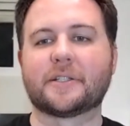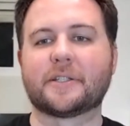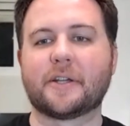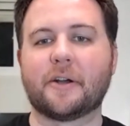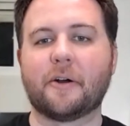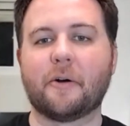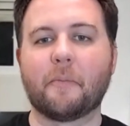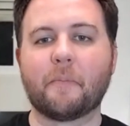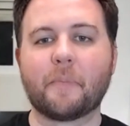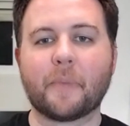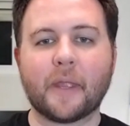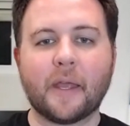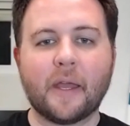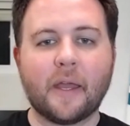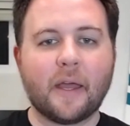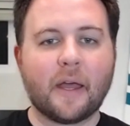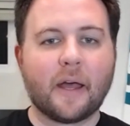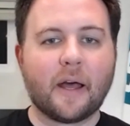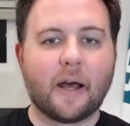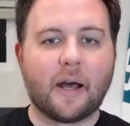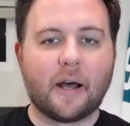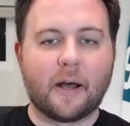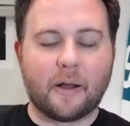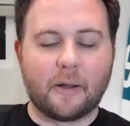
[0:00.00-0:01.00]
So
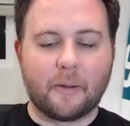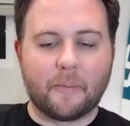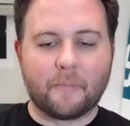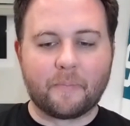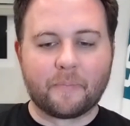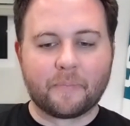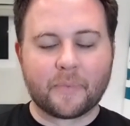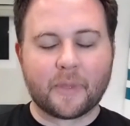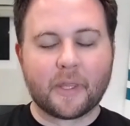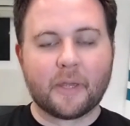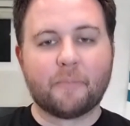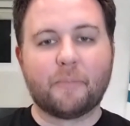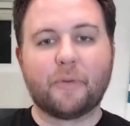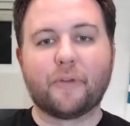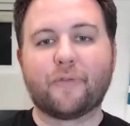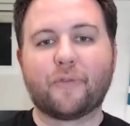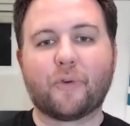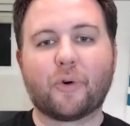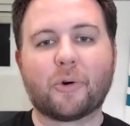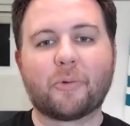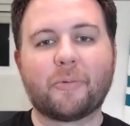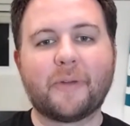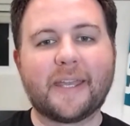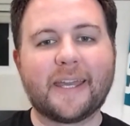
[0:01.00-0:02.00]
um,
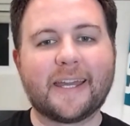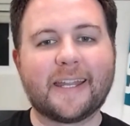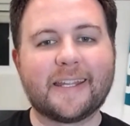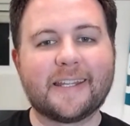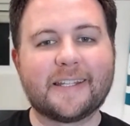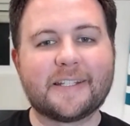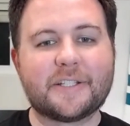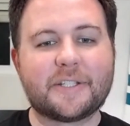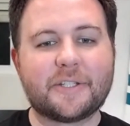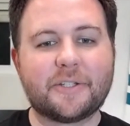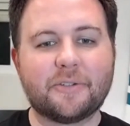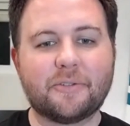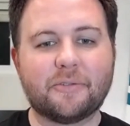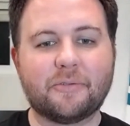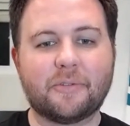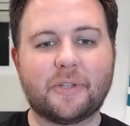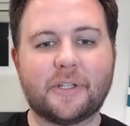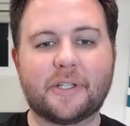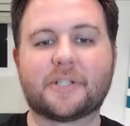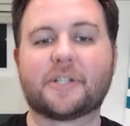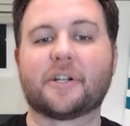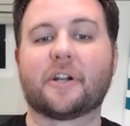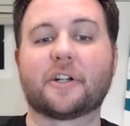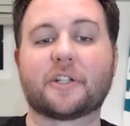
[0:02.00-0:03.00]
before we get
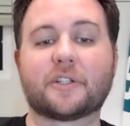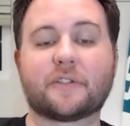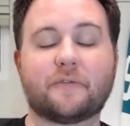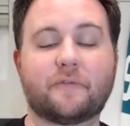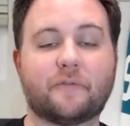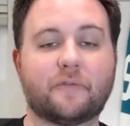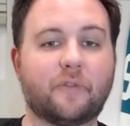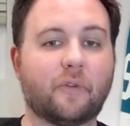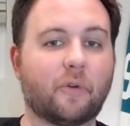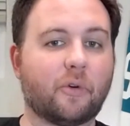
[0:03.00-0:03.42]
into the Sharks